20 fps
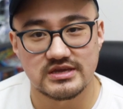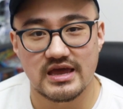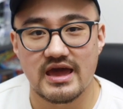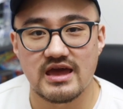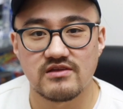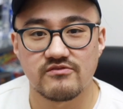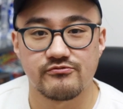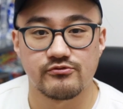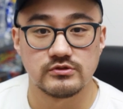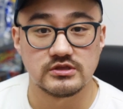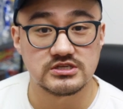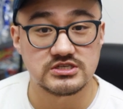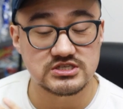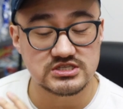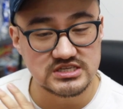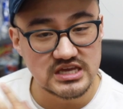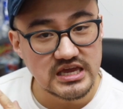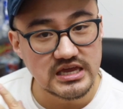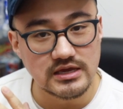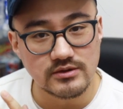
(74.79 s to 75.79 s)
And for the
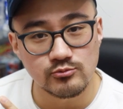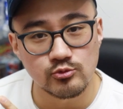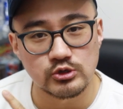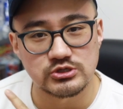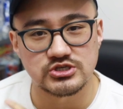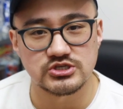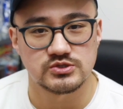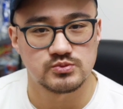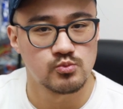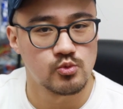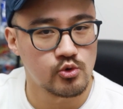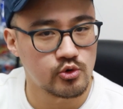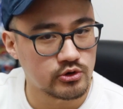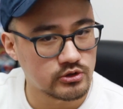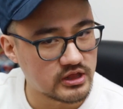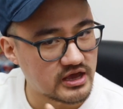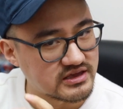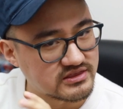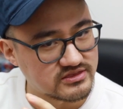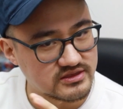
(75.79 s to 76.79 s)
Steam, which is more
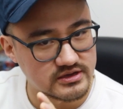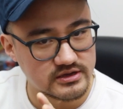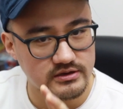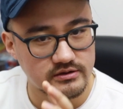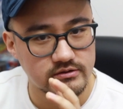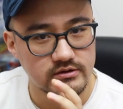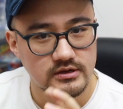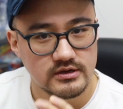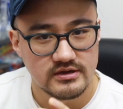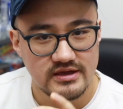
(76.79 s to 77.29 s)
like the